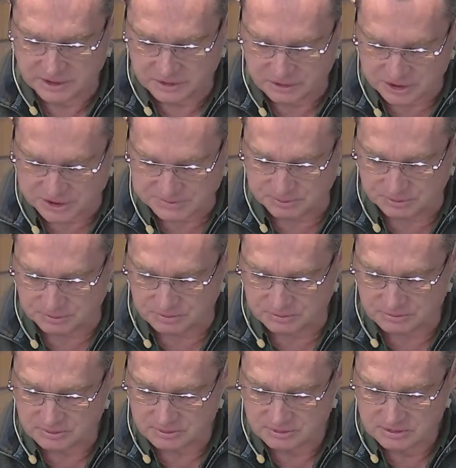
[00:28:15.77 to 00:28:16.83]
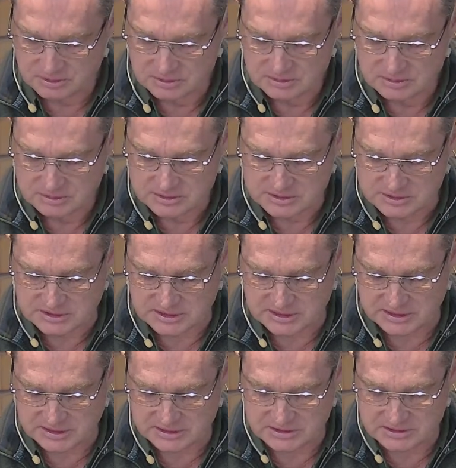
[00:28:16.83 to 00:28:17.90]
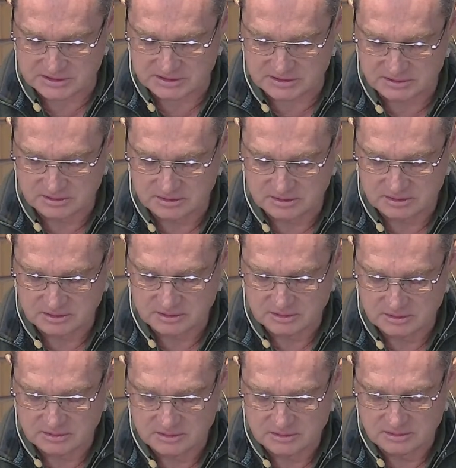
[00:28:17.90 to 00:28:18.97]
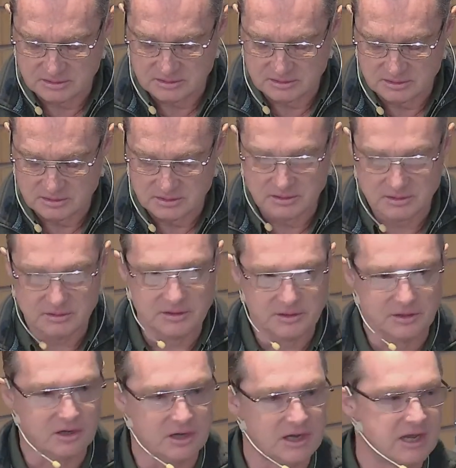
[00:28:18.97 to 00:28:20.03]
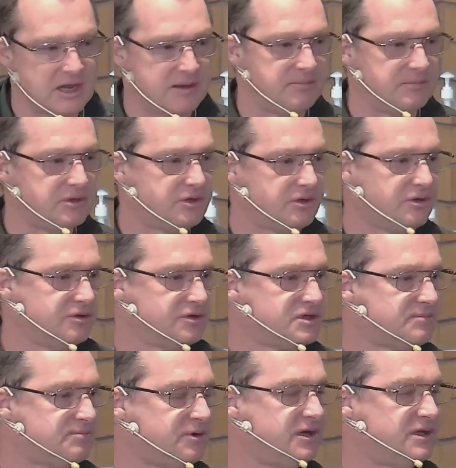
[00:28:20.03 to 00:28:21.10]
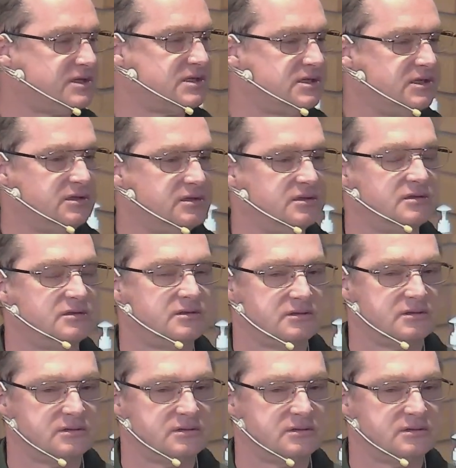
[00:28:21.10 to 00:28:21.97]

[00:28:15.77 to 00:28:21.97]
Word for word: And the gospel says that I am cursed by sin,